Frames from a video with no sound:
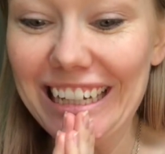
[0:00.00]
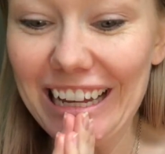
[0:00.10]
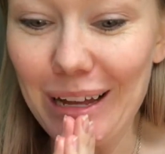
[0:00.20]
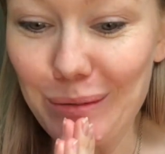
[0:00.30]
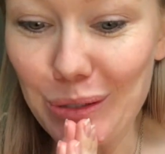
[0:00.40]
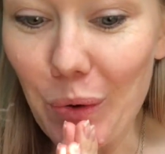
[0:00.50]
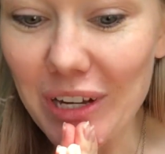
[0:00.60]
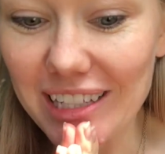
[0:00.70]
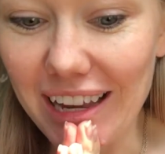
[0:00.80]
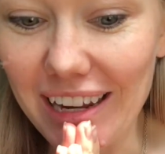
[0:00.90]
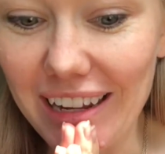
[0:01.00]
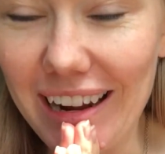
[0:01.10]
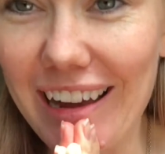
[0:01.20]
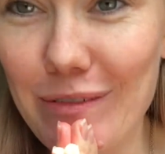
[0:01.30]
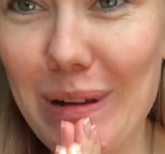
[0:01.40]
I'm so excited.
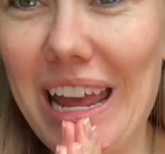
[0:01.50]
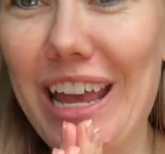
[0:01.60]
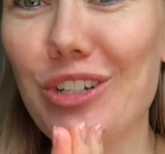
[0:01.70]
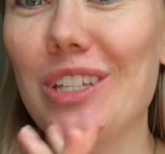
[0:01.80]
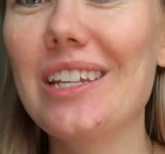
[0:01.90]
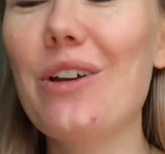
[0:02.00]
I've been anxiously